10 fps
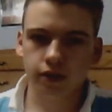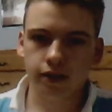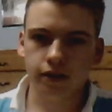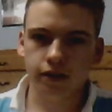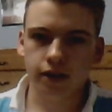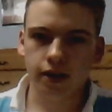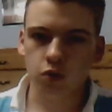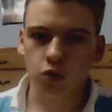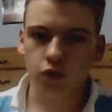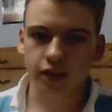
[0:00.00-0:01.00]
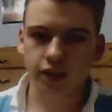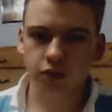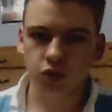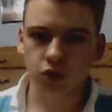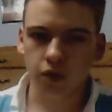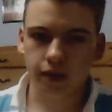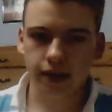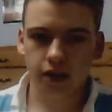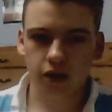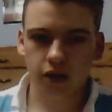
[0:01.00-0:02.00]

and I don't know if that's what you want right now.